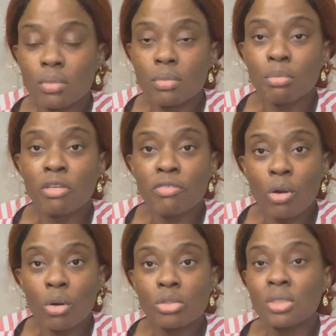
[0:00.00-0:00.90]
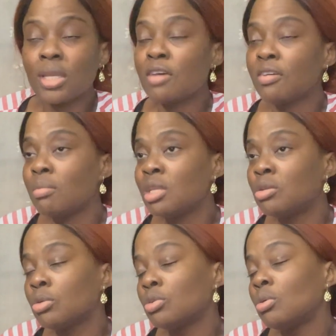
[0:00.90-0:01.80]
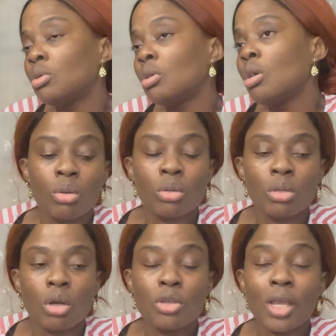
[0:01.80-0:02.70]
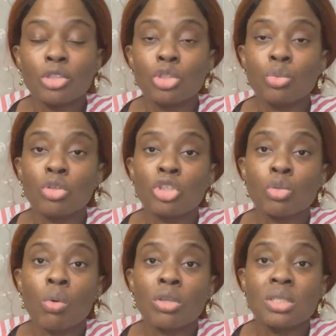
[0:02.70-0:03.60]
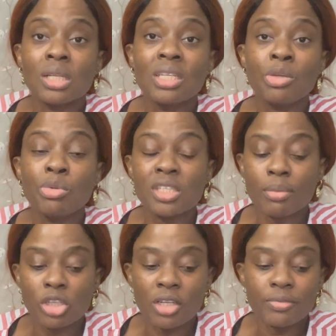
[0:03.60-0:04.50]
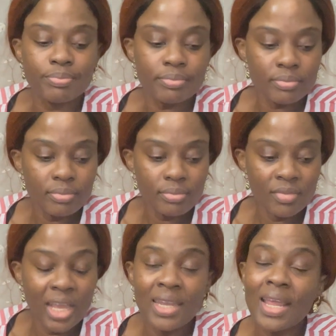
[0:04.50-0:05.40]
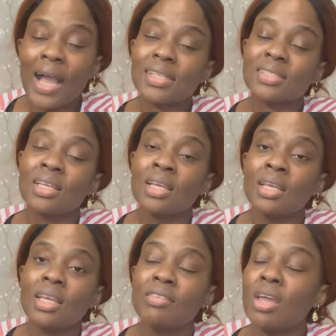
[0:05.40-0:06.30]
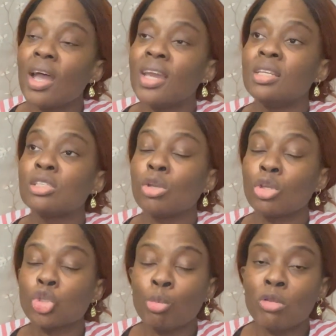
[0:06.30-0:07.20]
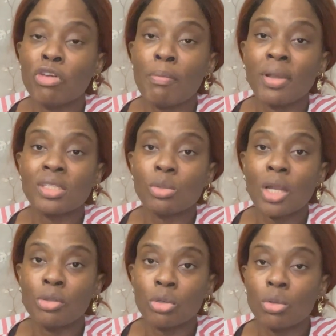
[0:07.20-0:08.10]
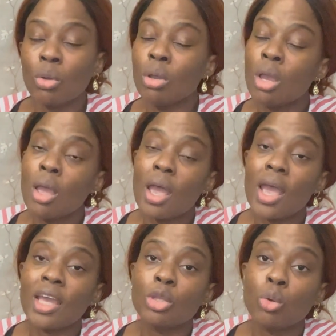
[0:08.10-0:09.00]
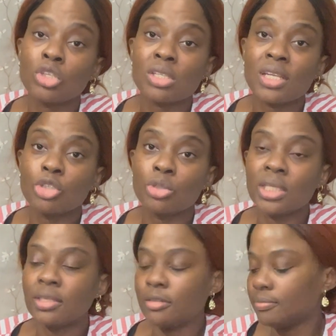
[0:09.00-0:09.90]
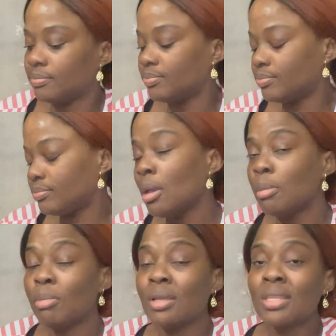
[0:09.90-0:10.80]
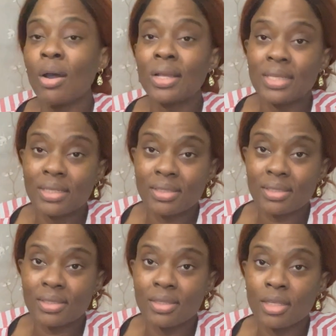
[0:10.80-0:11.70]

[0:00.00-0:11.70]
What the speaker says: Before, to get a family doctor, all you had to do was just walk to the clinic reception and ask if there are any slots open for a particular doctor, and they will just let you in. But nowadays,